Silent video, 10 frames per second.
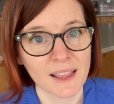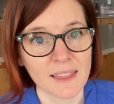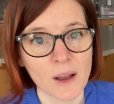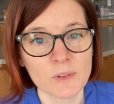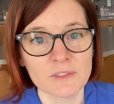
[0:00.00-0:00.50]

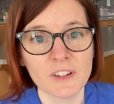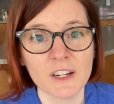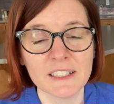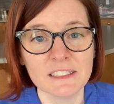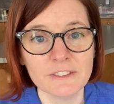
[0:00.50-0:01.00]
That was
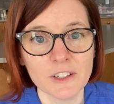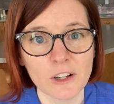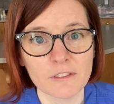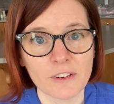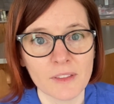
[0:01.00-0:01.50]
very
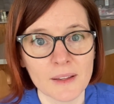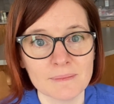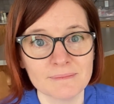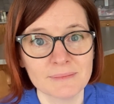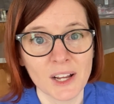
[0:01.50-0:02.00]
difficult for
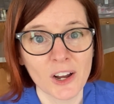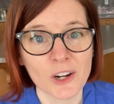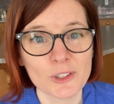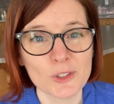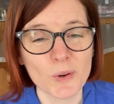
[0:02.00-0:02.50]
them. Our
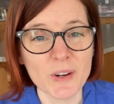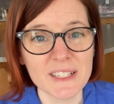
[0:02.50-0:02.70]
story